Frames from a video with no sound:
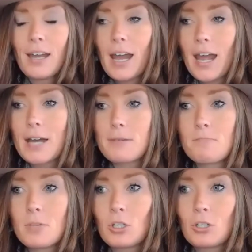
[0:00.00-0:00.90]

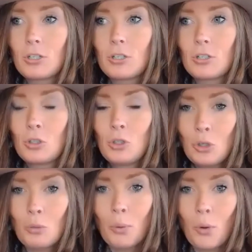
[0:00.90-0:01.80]
to
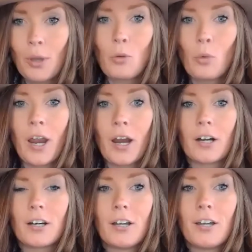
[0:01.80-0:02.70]
the point where